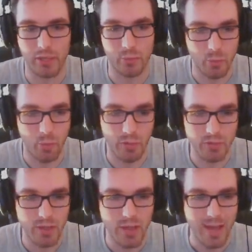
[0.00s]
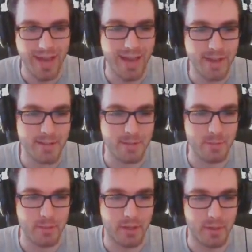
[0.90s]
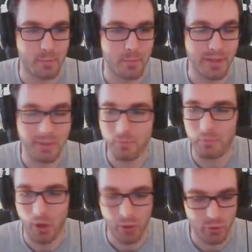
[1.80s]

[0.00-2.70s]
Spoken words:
we want, and I didn't bother